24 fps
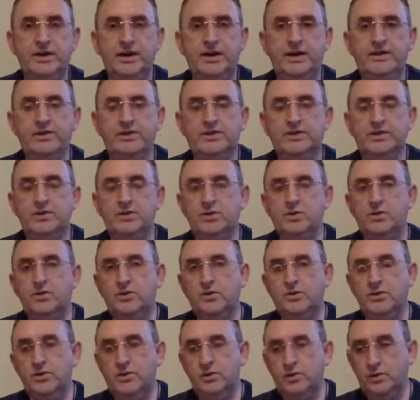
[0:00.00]
And
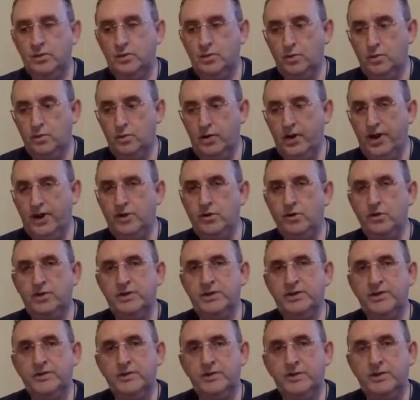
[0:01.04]
so when you're
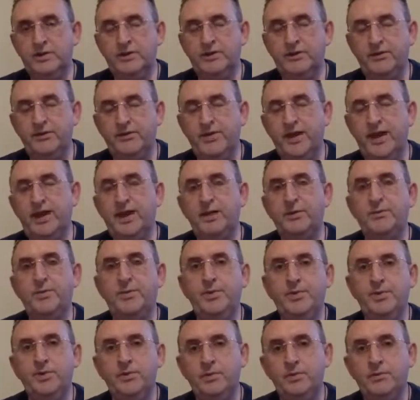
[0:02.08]

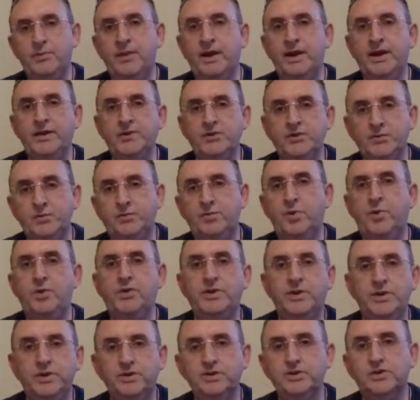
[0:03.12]
developing your mind, your
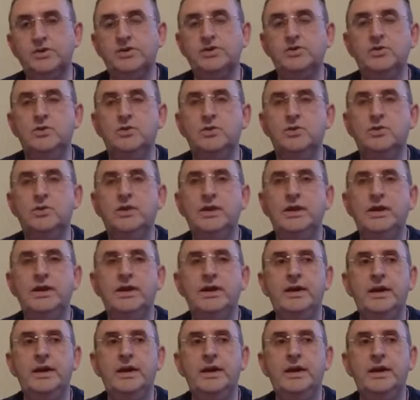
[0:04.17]
body, your soul,